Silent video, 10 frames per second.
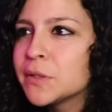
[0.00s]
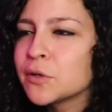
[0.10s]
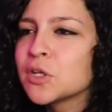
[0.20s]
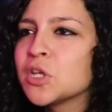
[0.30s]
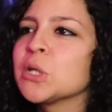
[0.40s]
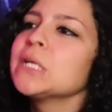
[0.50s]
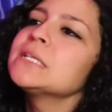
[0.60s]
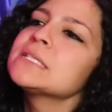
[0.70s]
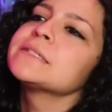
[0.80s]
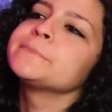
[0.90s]
a little
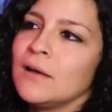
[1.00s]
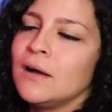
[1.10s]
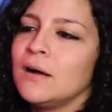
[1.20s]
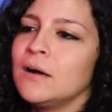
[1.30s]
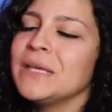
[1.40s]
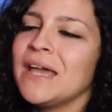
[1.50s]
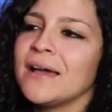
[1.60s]
curious. Um, yeah,